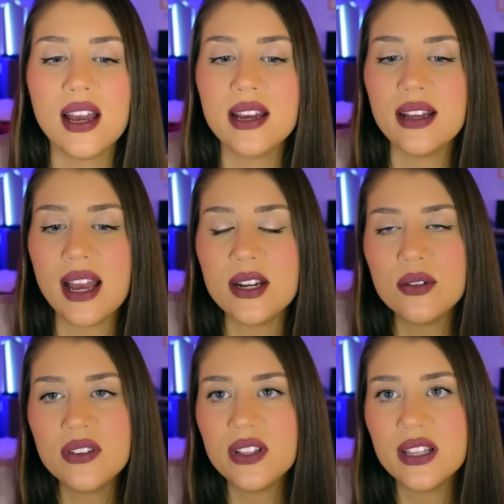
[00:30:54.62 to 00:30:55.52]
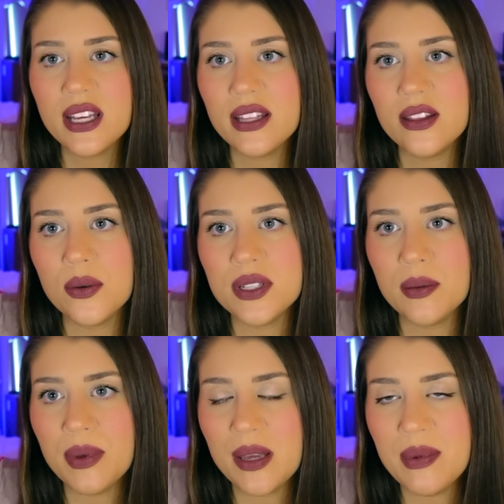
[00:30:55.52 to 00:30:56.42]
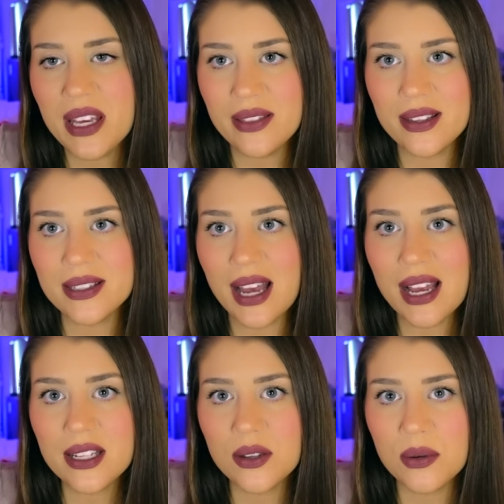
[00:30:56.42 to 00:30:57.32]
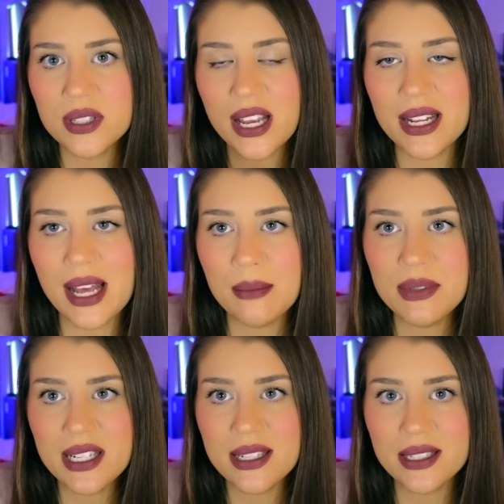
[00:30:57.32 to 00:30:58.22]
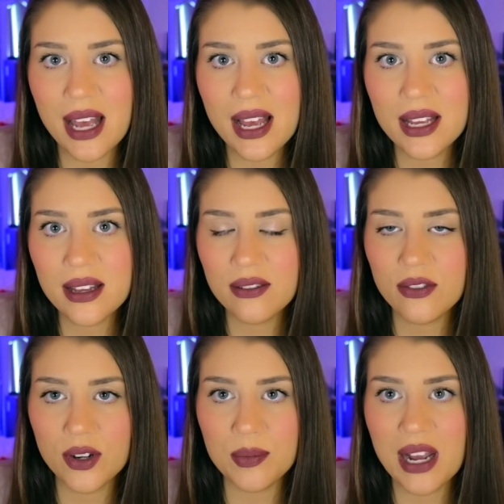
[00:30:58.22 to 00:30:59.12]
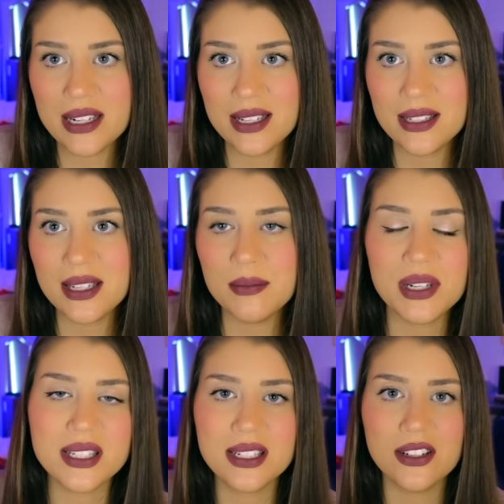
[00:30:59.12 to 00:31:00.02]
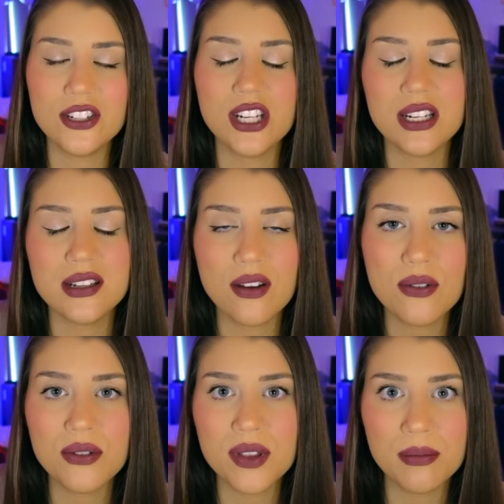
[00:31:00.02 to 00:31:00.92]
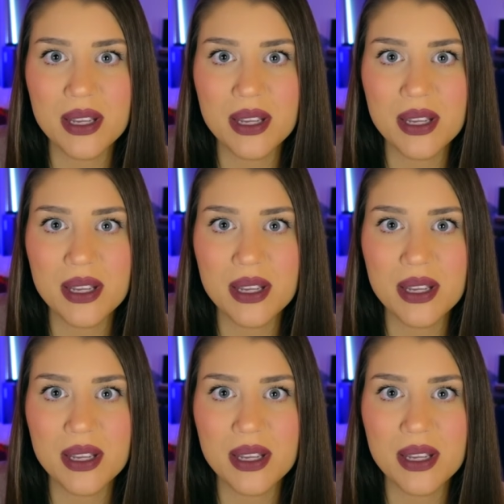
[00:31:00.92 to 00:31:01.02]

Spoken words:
I don't even think there was a baby in the sac, so it was like an empty sac for her pregnancy, but still she had to go through the